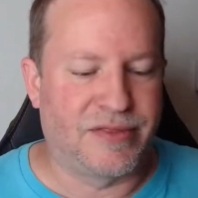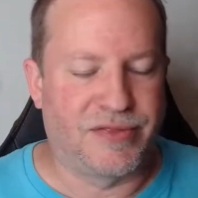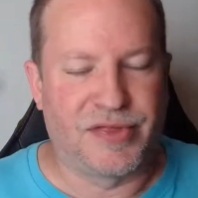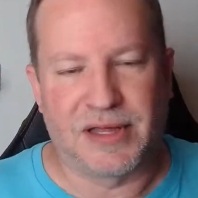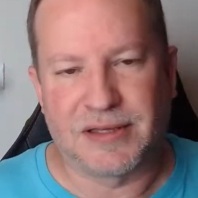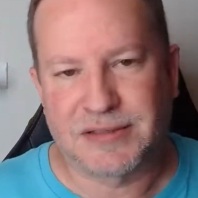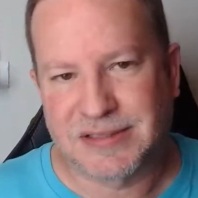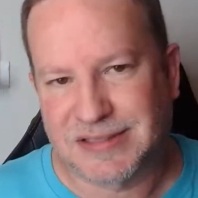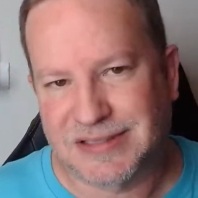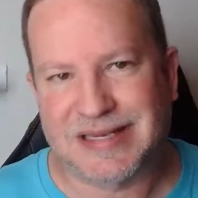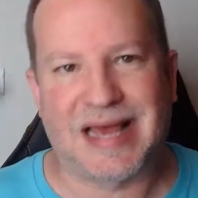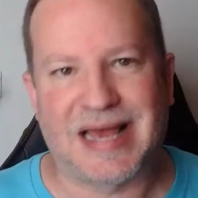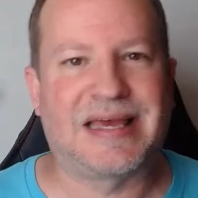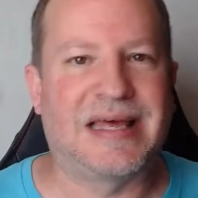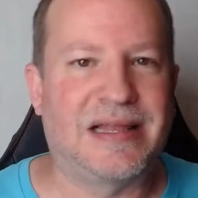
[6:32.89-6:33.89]
the
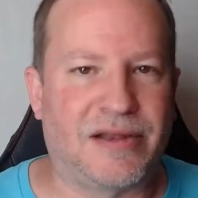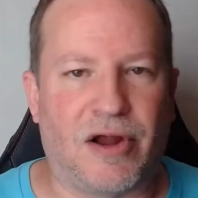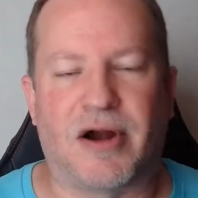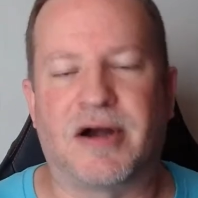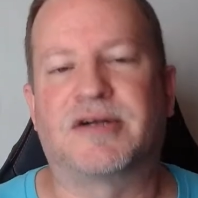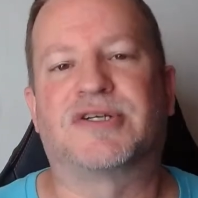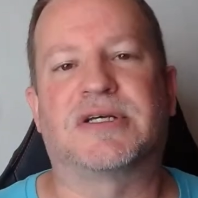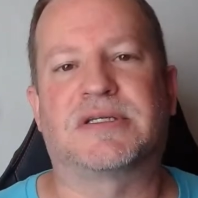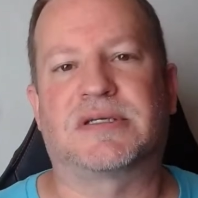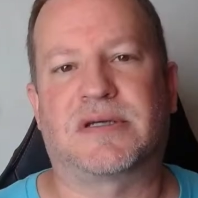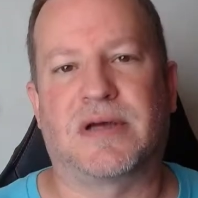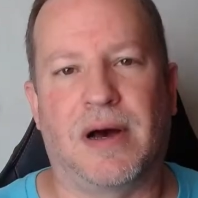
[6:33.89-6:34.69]
second largest